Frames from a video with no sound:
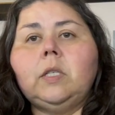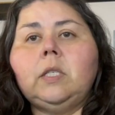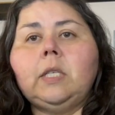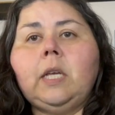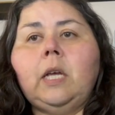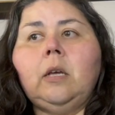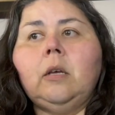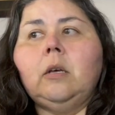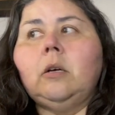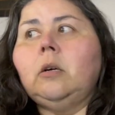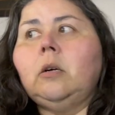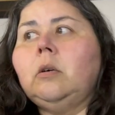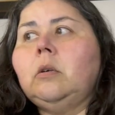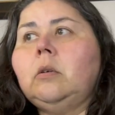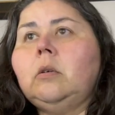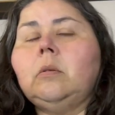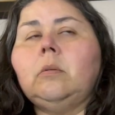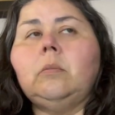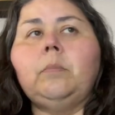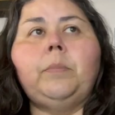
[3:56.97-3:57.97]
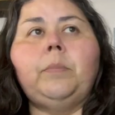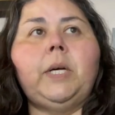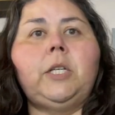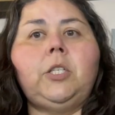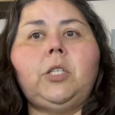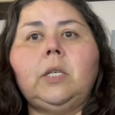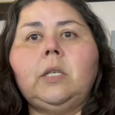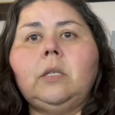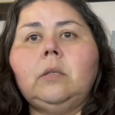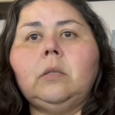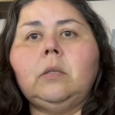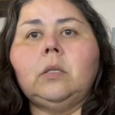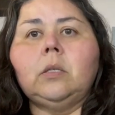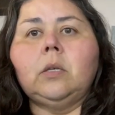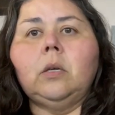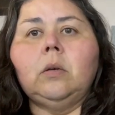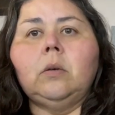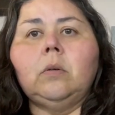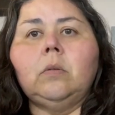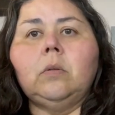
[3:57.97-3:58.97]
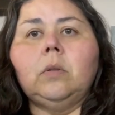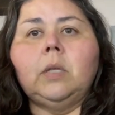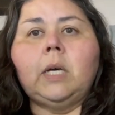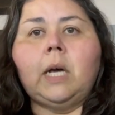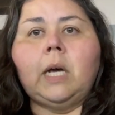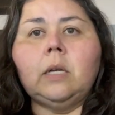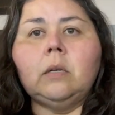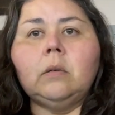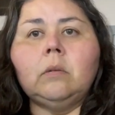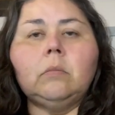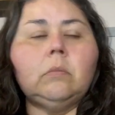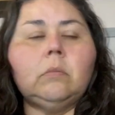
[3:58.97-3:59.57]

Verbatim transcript: sale budget, so that